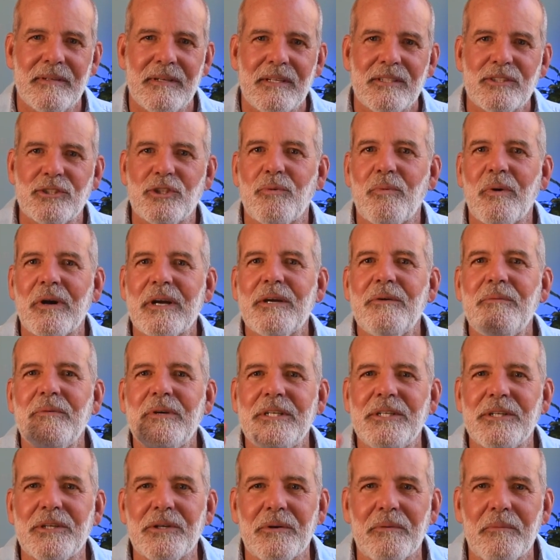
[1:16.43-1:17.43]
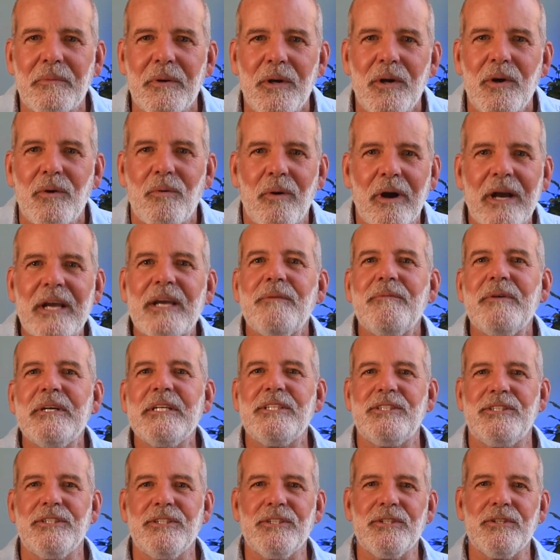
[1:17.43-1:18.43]
So what can we do? What can we
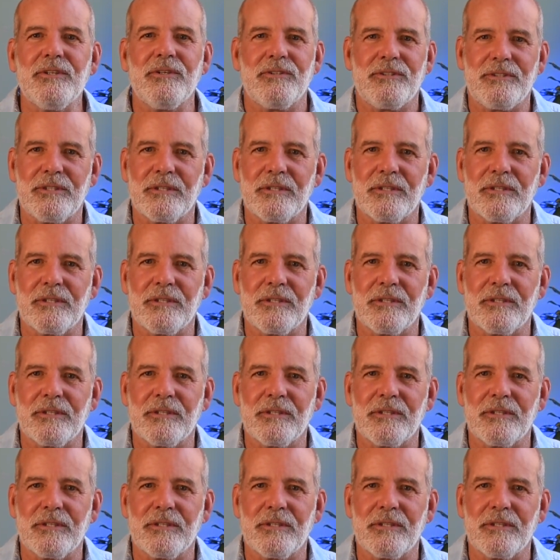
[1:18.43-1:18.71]
do